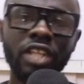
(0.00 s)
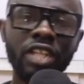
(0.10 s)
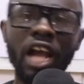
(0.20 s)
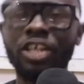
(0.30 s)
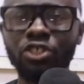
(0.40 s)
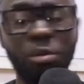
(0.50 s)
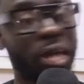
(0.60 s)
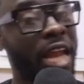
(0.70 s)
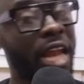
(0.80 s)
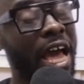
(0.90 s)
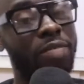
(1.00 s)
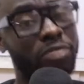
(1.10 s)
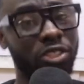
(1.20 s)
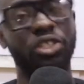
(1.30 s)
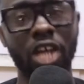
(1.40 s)
Assuming I am
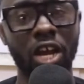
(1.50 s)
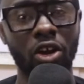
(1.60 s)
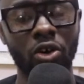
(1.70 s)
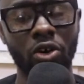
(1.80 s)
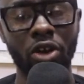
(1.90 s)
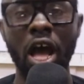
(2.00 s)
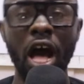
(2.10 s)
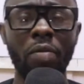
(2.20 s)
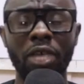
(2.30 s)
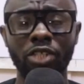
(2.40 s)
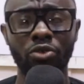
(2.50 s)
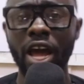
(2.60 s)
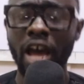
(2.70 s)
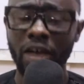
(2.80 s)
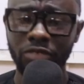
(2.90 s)
teaching alone, how much would I
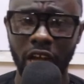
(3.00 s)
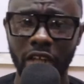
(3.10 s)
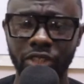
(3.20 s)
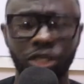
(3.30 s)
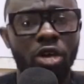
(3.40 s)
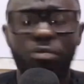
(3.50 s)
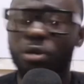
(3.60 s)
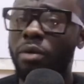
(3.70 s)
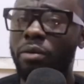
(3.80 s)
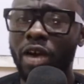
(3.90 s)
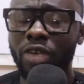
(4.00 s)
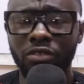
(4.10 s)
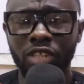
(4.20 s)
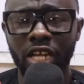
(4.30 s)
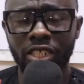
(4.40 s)
have charged? Probably I would have
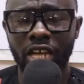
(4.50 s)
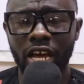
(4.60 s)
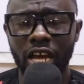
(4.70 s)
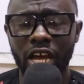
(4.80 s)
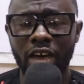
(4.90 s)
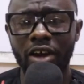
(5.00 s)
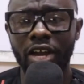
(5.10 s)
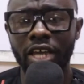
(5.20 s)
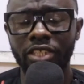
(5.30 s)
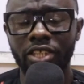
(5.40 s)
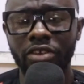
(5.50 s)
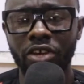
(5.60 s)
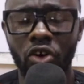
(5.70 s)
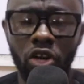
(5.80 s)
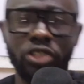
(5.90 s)
charged uh, around eight hundred
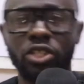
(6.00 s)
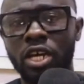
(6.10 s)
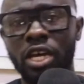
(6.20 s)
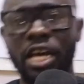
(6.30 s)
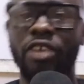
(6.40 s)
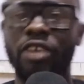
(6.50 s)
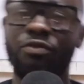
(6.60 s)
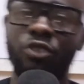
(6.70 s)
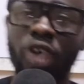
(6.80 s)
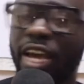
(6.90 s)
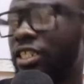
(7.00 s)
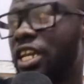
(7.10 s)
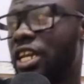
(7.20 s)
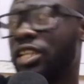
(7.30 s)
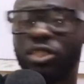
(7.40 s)
dollars. If you are getting
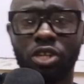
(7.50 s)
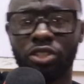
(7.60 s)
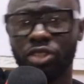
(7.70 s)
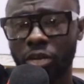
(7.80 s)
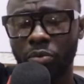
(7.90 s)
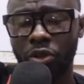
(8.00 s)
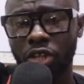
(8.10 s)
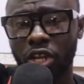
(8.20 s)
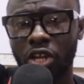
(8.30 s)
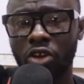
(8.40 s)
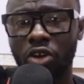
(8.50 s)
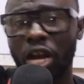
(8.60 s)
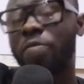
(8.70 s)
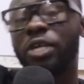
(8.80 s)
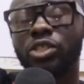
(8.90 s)
access to the study portal alone, how
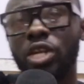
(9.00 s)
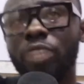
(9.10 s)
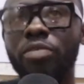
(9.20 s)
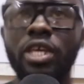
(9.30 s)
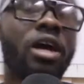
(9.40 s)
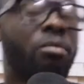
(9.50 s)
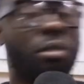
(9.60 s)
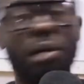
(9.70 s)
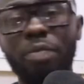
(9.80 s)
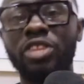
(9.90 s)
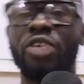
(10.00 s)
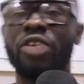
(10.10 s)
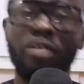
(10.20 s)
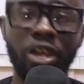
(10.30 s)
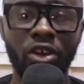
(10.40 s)
much will it be? Probably
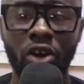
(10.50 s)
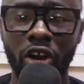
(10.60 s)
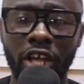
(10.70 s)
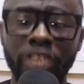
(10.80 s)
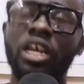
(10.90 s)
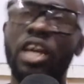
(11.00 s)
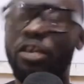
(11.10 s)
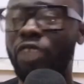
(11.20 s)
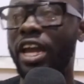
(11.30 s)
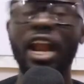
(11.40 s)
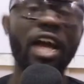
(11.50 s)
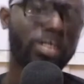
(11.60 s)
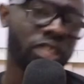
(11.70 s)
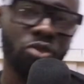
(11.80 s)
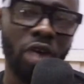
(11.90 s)
$300. If you're getting access
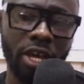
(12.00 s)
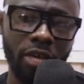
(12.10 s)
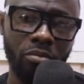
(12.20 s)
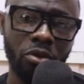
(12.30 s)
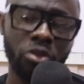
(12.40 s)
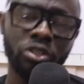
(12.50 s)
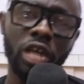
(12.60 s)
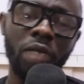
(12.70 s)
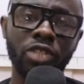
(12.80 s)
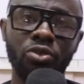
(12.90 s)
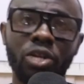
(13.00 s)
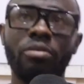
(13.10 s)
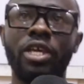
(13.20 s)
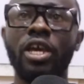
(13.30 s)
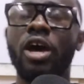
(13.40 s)
to our ebooks, how much will it
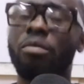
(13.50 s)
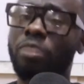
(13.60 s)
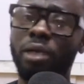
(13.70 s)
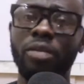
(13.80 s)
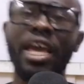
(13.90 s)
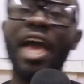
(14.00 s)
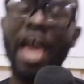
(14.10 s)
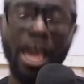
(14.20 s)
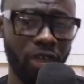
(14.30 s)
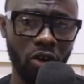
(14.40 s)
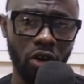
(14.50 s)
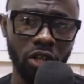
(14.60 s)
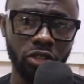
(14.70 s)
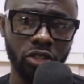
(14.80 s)
be? Probably $100.